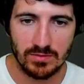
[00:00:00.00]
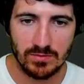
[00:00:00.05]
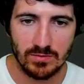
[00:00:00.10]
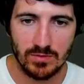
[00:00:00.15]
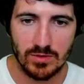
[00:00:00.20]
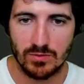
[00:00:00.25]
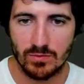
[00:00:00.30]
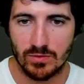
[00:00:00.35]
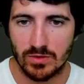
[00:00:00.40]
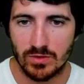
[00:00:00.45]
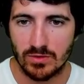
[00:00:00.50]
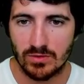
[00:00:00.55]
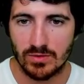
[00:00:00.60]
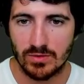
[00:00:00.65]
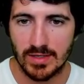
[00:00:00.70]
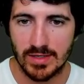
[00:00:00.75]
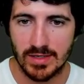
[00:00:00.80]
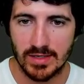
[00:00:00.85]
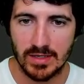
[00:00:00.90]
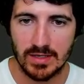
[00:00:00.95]
Well, we don't
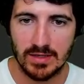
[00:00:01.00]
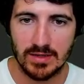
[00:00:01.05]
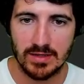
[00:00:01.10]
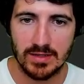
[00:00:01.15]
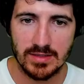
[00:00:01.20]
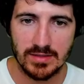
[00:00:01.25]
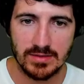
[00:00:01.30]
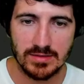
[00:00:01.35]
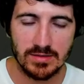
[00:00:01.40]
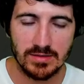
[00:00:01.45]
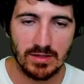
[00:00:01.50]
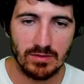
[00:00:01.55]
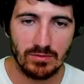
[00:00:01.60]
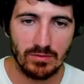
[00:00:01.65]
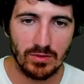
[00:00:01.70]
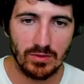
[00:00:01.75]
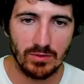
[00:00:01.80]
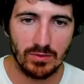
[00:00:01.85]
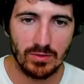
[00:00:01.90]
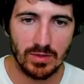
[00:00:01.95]
really need this.
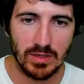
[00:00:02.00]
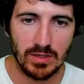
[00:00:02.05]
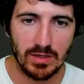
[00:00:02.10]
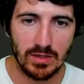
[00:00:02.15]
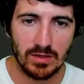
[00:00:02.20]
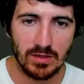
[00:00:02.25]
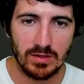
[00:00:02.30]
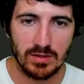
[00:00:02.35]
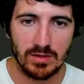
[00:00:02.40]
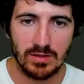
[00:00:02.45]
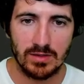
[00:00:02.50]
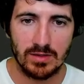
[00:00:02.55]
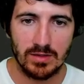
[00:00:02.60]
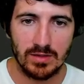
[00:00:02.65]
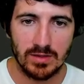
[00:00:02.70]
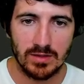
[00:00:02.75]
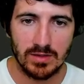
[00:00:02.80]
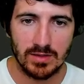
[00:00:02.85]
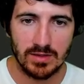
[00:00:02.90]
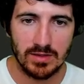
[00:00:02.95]
Downloading
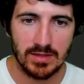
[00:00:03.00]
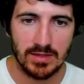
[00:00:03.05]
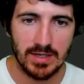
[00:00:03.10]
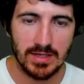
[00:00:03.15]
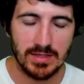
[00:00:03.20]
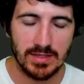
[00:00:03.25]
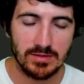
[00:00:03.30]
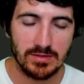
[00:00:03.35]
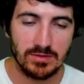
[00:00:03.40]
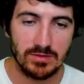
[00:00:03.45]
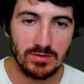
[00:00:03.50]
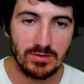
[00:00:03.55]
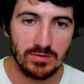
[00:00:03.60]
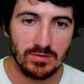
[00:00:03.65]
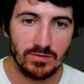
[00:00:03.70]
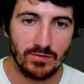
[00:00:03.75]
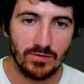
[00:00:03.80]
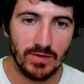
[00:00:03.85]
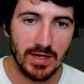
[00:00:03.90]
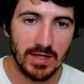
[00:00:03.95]

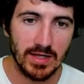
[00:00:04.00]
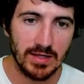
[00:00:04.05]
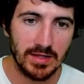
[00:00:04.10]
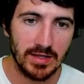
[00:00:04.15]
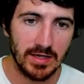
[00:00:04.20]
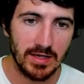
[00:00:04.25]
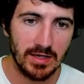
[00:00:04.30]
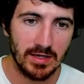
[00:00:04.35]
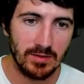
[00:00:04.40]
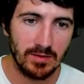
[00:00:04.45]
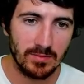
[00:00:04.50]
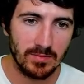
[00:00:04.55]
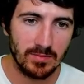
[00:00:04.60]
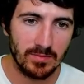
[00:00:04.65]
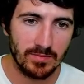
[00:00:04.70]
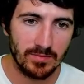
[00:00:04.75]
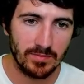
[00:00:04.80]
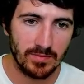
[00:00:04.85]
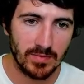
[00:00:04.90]
task.filename,